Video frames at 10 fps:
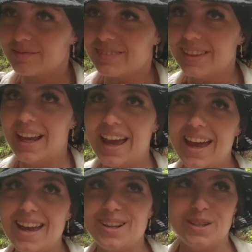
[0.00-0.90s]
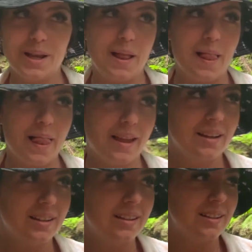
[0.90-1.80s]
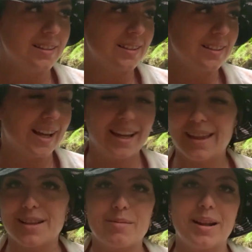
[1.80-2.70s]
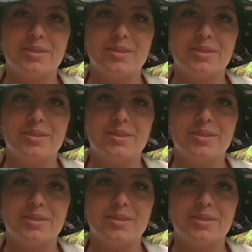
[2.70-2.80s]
and yeah, that's what it is.